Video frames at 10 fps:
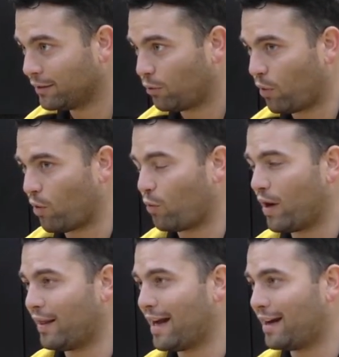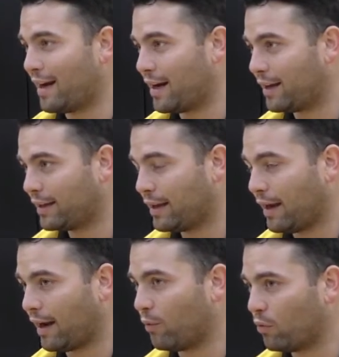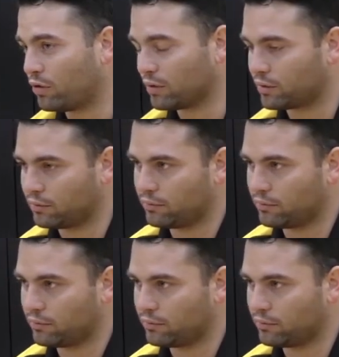We want to win that day, and we'll just